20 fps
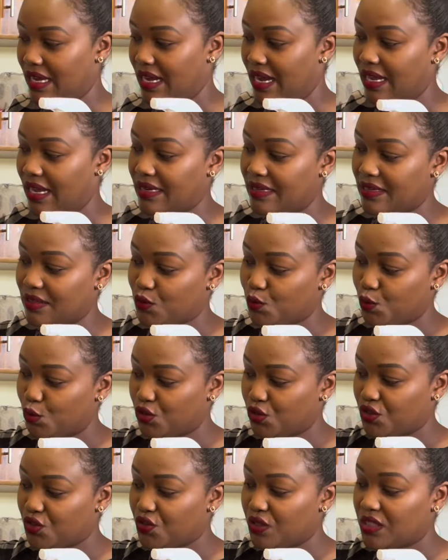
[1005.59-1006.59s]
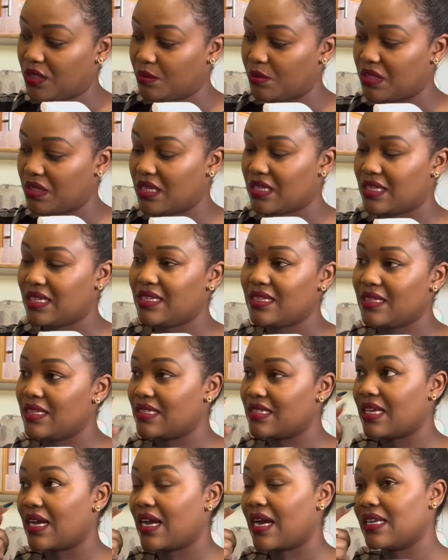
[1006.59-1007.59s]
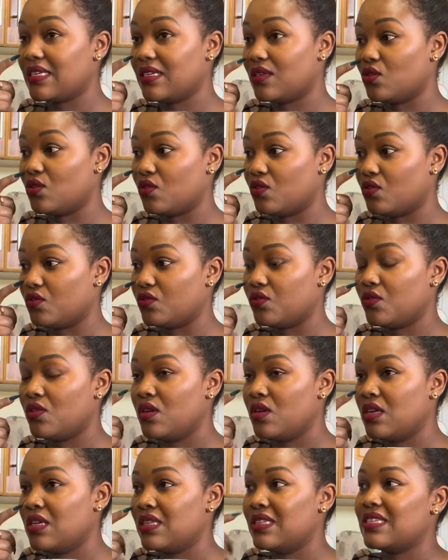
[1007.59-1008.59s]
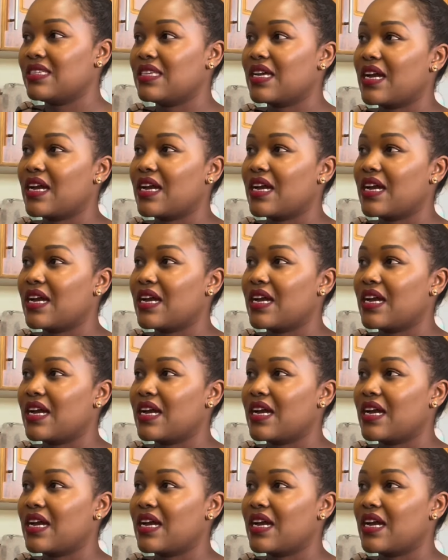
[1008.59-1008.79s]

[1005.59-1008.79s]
can spot treat immediately there's a curtain of there's a